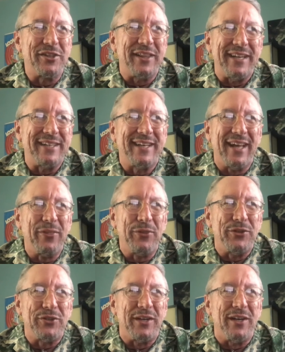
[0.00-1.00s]
think death
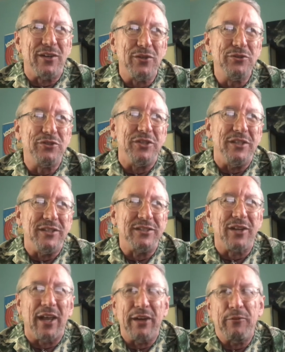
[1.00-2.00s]
is an illusion,
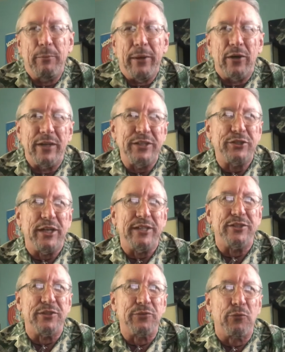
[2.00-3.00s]
as life merely
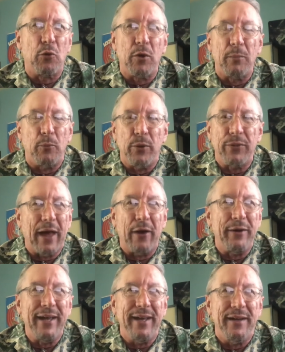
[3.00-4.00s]
changes form
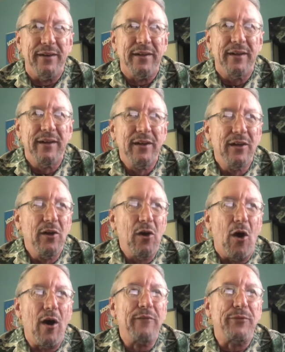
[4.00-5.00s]
without end.
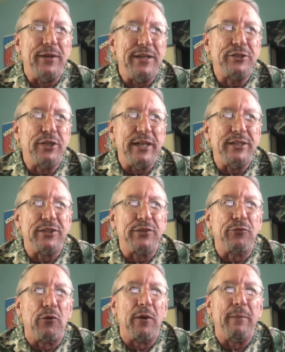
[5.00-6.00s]
Often it changes
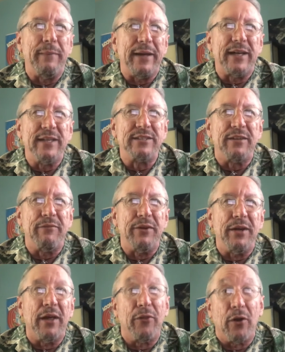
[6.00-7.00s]
form because of
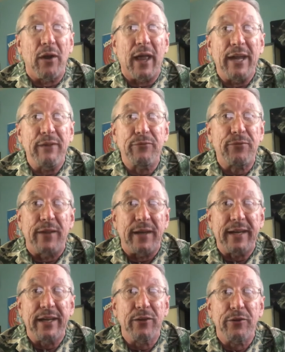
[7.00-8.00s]
another life
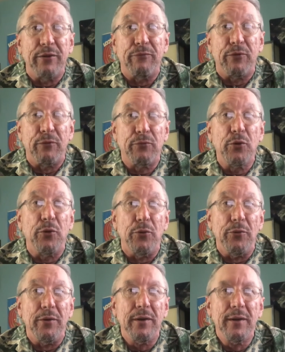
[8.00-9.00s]
that killed it for
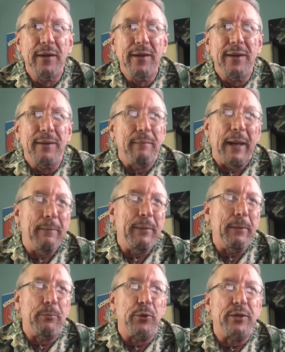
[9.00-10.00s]
food,
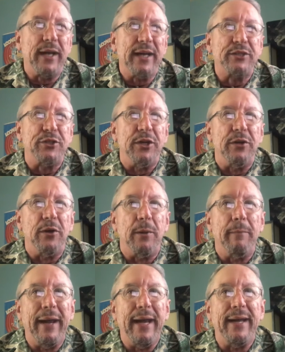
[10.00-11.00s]
maybe protection or
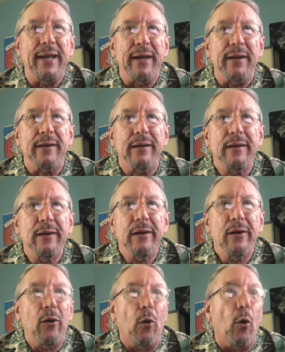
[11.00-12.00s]
mating,
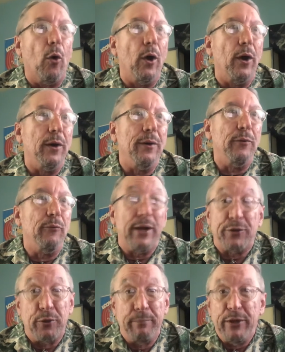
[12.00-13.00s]
or
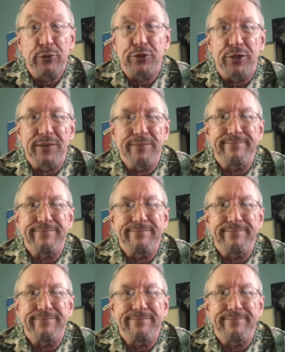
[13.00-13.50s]
retribution.